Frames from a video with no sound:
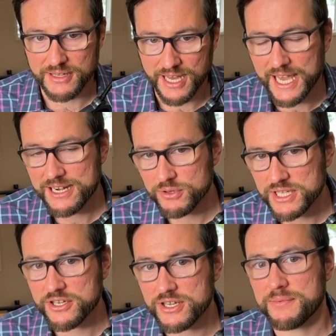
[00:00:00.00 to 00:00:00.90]
I had a
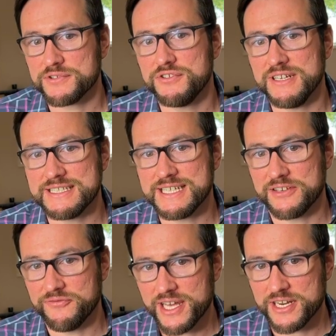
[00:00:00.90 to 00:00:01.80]
really good opportunity to
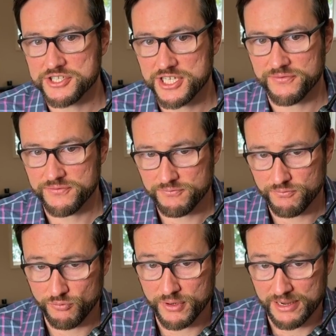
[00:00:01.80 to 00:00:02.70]
take advantage of
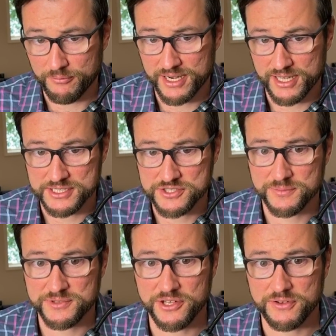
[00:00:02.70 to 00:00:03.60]
when I went on this
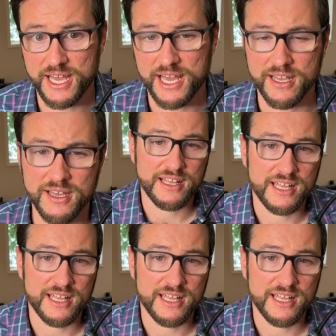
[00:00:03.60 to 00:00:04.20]
trip to the UK.